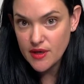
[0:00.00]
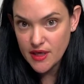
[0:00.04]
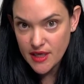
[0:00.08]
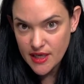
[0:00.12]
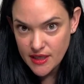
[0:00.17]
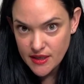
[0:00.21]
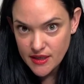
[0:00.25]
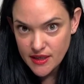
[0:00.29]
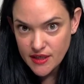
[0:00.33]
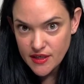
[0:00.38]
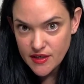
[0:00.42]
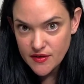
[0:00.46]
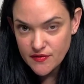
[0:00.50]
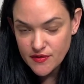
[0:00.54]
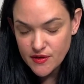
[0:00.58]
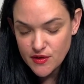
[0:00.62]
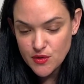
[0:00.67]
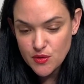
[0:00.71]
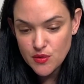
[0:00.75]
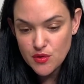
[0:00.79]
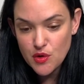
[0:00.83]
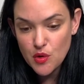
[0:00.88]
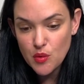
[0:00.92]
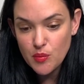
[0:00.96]
in
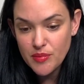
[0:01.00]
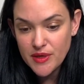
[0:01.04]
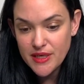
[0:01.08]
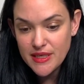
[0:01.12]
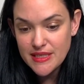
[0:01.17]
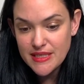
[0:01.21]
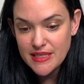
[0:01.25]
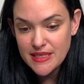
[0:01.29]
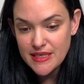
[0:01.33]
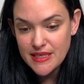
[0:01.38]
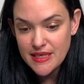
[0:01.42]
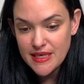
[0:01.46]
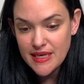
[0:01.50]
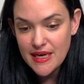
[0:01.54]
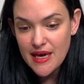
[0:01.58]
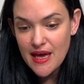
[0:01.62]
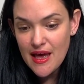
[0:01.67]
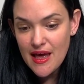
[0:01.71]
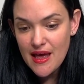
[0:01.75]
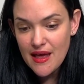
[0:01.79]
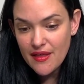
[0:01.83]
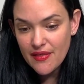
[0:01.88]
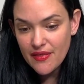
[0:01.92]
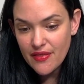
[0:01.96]
individuals with obesity,
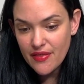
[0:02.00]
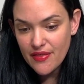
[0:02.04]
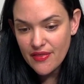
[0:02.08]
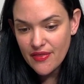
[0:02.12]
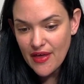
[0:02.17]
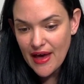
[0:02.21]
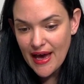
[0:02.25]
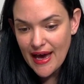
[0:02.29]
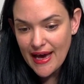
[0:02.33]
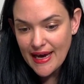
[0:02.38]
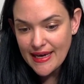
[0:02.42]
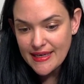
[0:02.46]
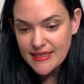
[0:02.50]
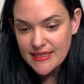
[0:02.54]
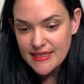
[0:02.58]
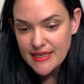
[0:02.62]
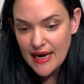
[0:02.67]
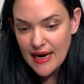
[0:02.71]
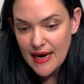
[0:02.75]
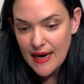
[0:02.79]
that